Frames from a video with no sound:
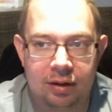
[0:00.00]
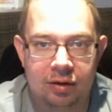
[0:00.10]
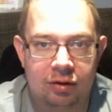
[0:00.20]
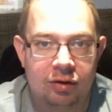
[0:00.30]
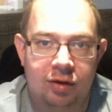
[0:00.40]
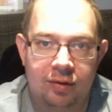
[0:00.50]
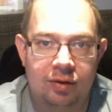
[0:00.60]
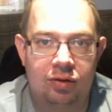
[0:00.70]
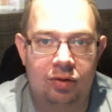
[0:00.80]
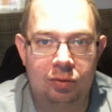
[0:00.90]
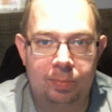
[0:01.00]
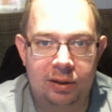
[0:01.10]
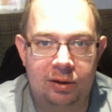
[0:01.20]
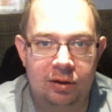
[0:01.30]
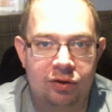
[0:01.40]
Just having two
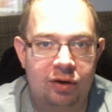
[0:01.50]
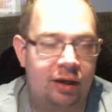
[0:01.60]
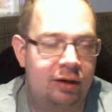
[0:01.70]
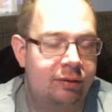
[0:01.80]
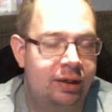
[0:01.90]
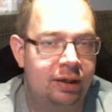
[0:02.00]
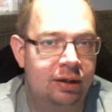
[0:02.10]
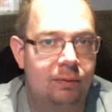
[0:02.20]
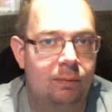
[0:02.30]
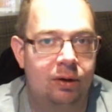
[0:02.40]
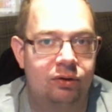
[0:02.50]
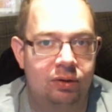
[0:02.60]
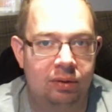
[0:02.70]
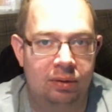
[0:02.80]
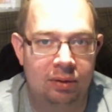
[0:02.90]
speakers at the rear was
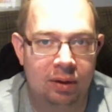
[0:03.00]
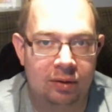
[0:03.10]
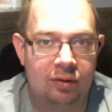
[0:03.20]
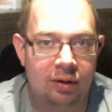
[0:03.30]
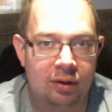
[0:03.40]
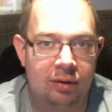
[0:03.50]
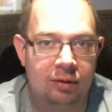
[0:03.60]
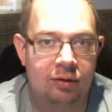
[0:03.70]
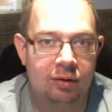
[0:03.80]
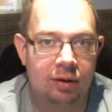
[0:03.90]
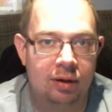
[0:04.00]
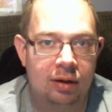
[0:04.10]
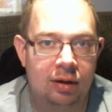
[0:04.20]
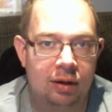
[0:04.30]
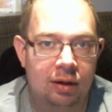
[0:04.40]
not a good
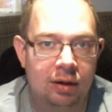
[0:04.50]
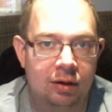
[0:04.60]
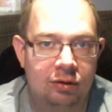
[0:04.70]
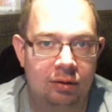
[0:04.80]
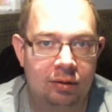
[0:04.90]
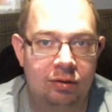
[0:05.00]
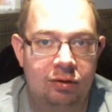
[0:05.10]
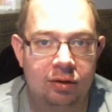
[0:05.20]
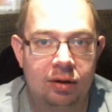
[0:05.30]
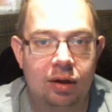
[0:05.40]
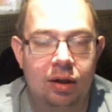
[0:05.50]
solution.